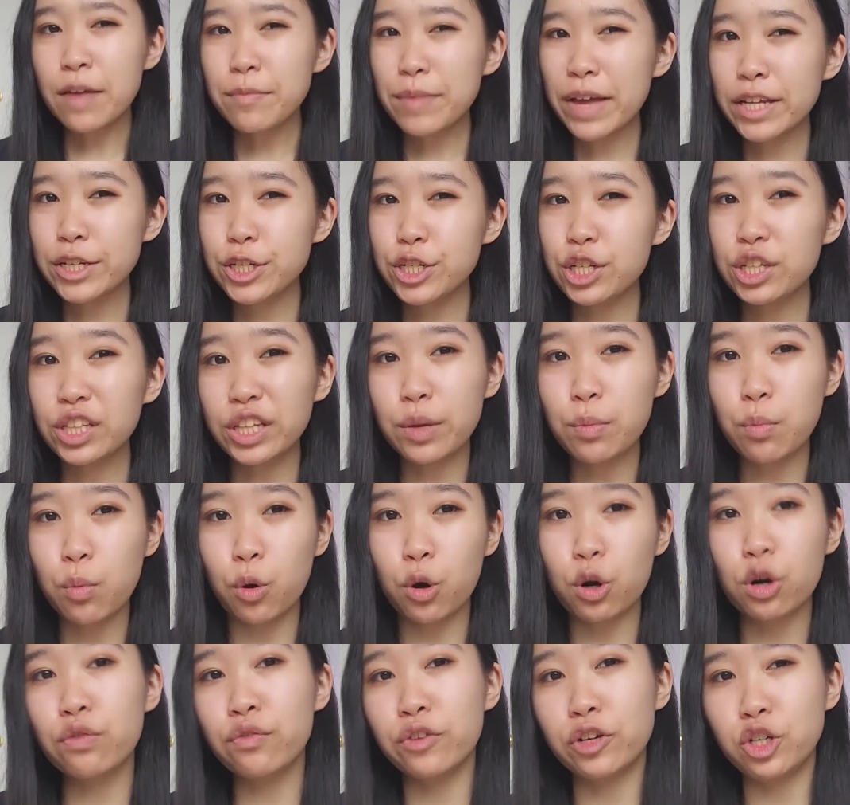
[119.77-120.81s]
I'm actually
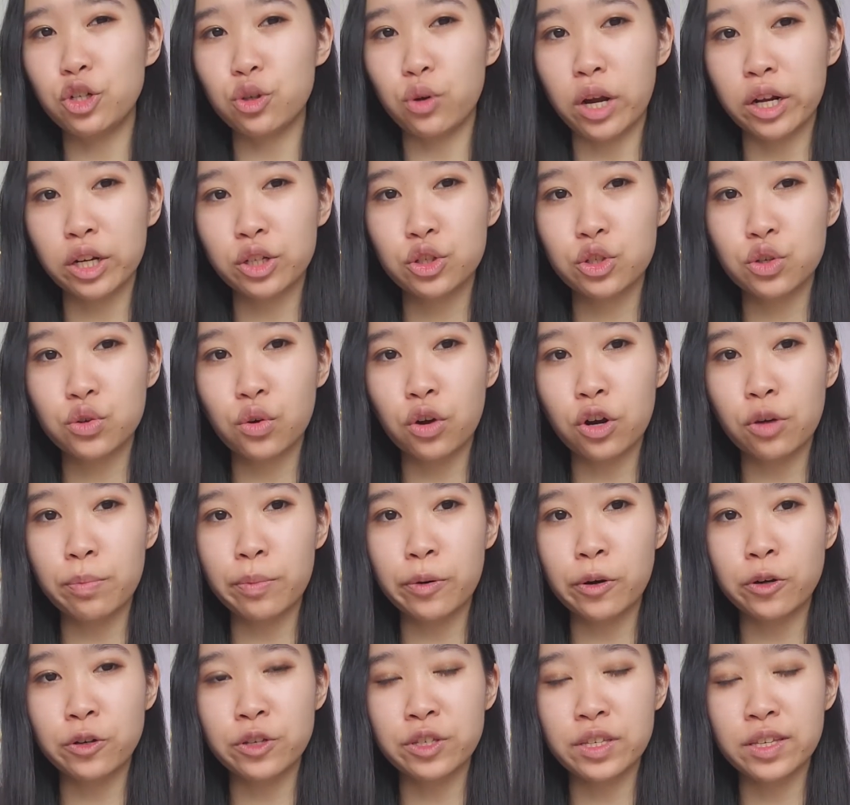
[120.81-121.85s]
more of a drugstore
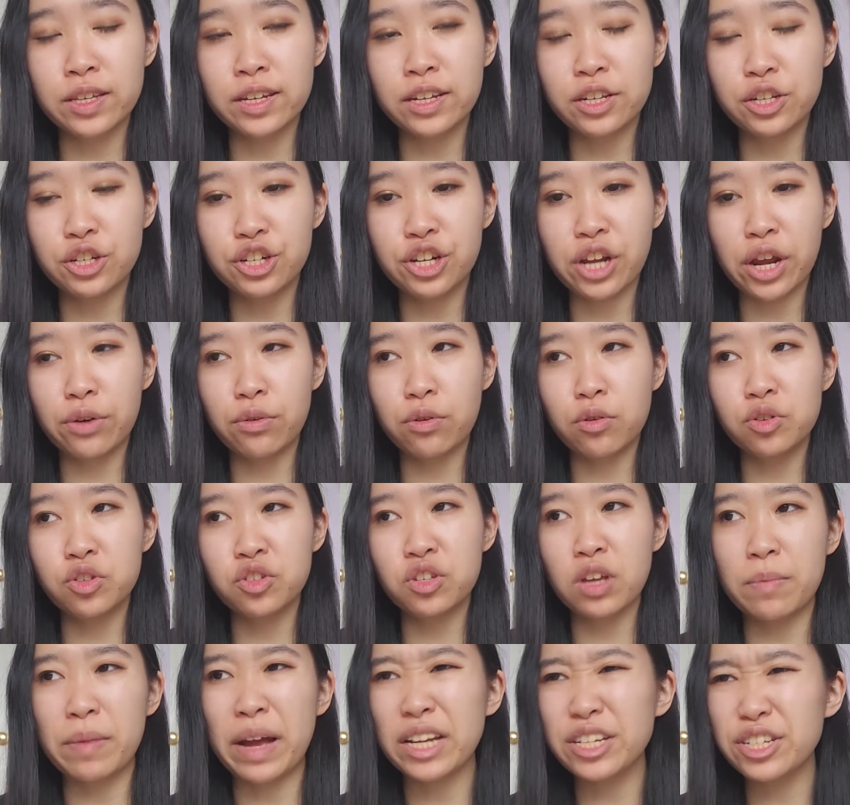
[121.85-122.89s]
person in general,
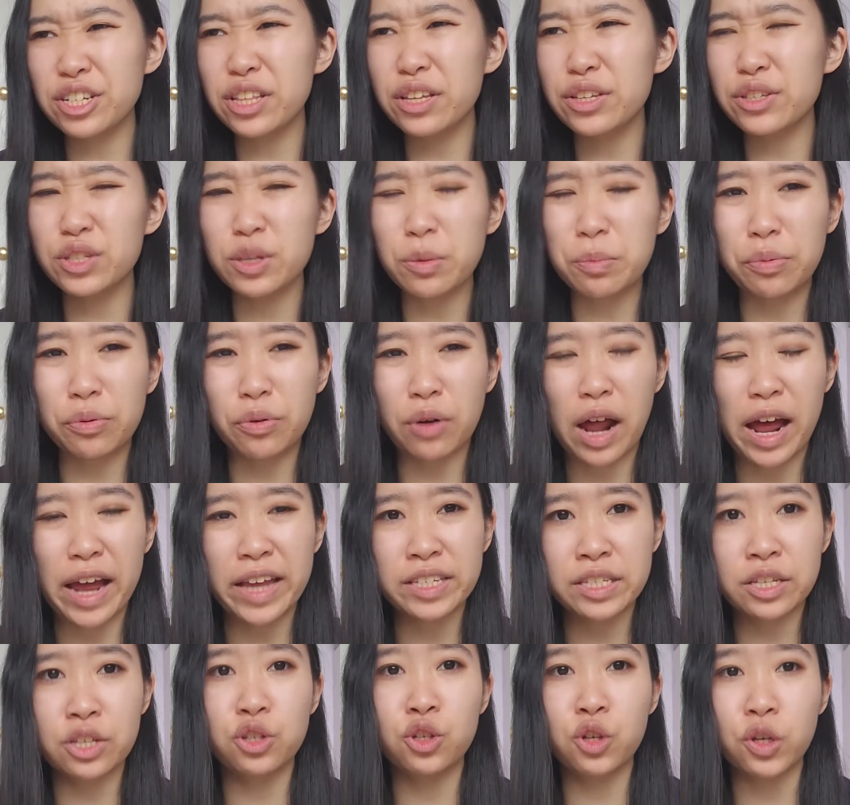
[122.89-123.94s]
so actually
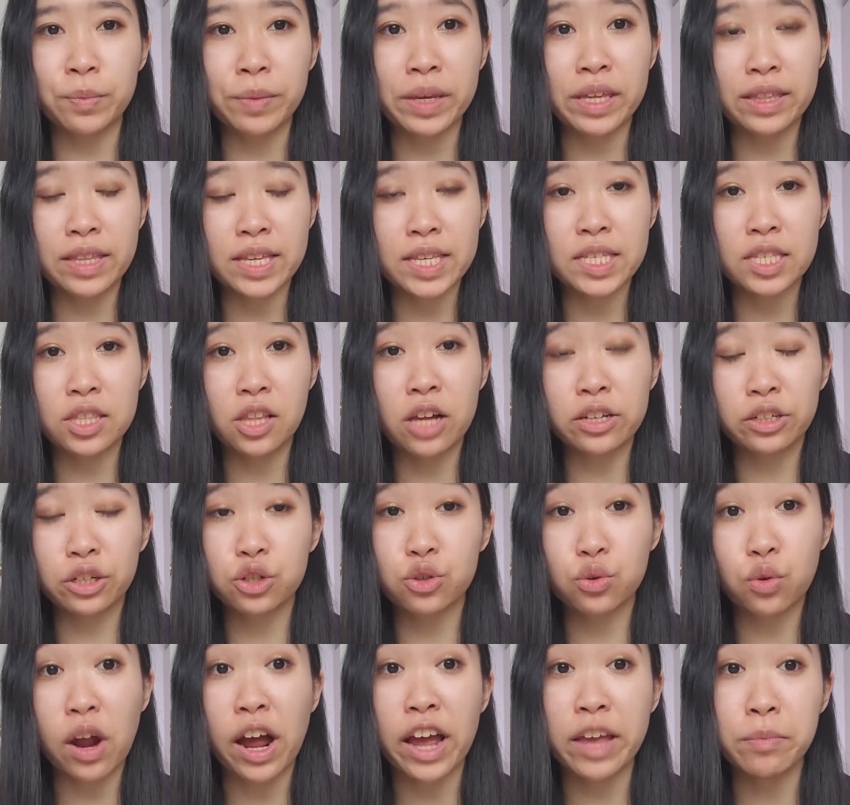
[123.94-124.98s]
surprised it took me this long to
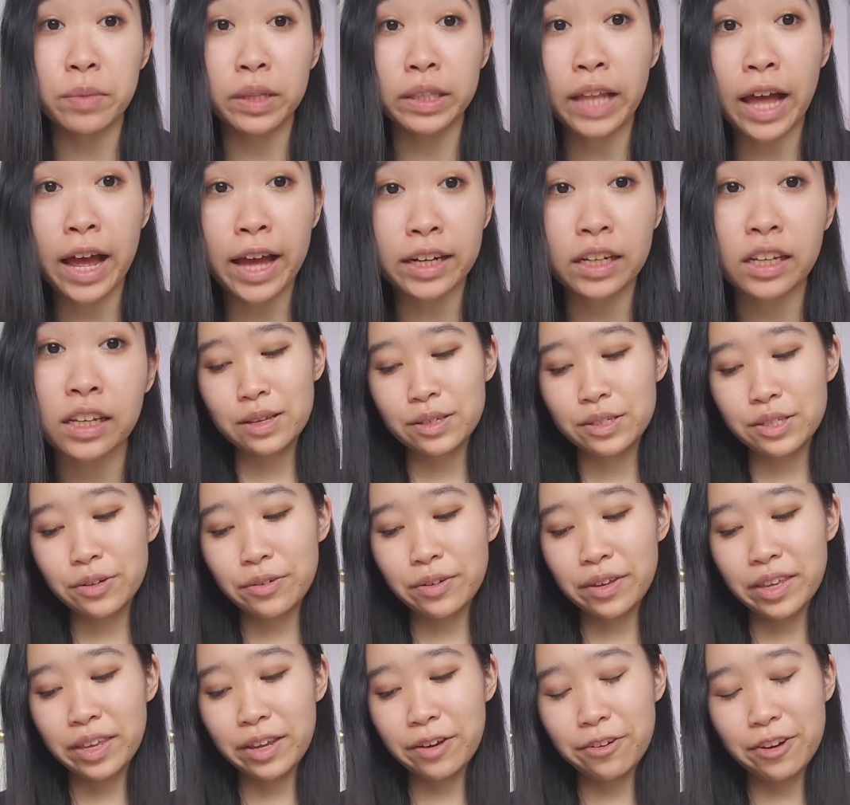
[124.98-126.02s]
try Milani. So
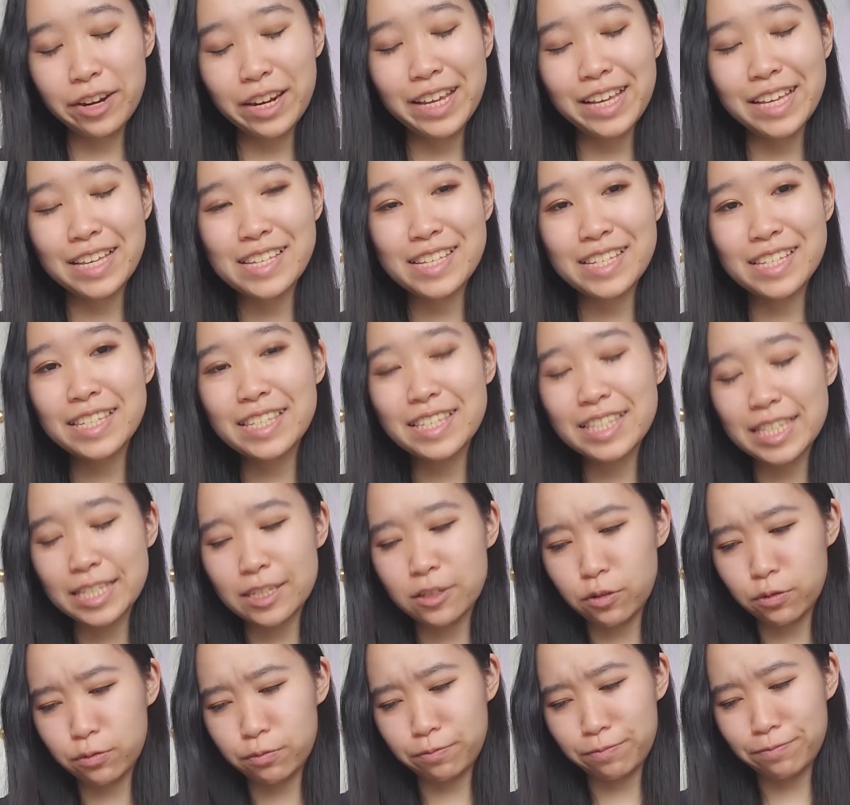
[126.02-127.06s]
here it is.
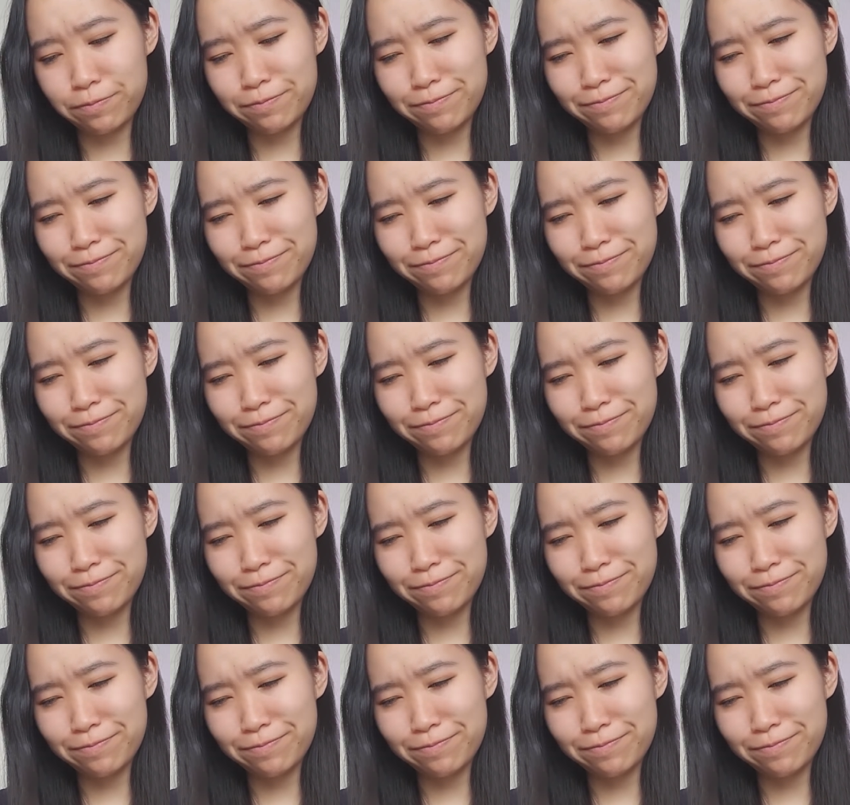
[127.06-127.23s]
Ooh.